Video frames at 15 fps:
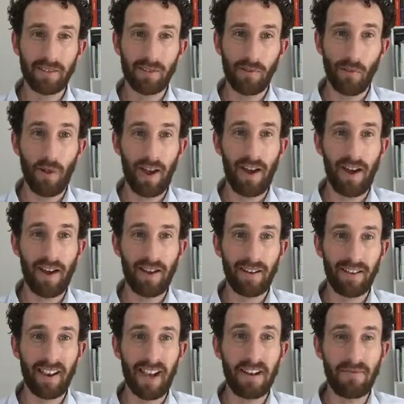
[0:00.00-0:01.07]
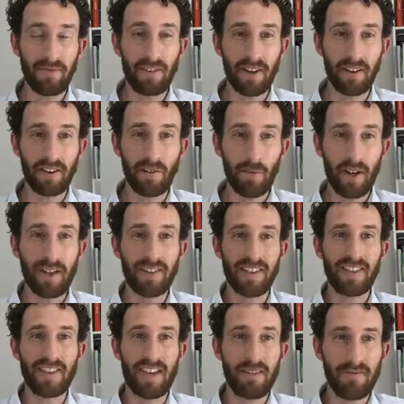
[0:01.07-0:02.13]
we are infinite. We are
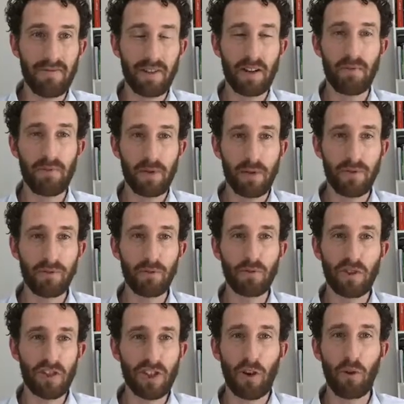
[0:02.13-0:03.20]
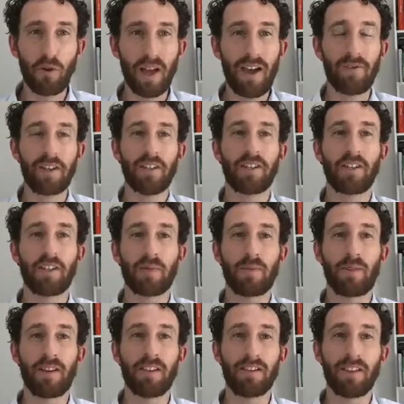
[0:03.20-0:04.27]
this infinite, beautiful soul having this
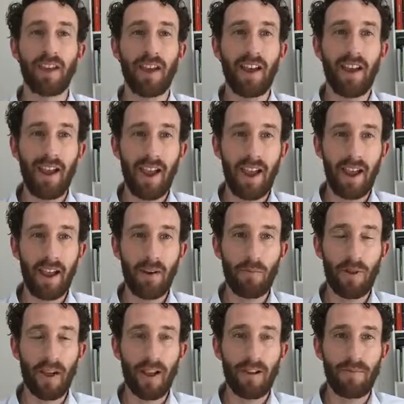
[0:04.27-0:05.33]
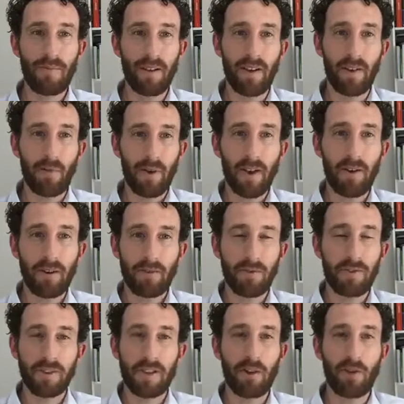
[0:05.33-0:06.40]
experience, and we're we're going
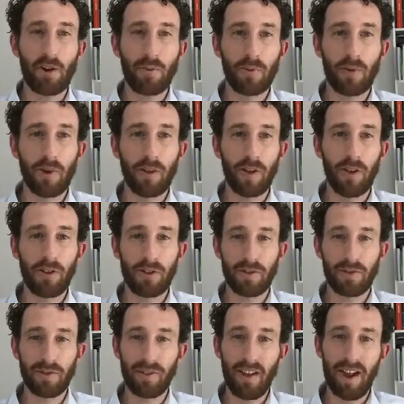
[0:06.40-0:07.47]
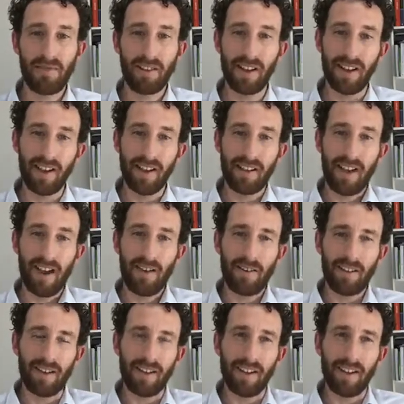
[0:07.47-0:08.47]
through this incredible roller coaster of life. Now,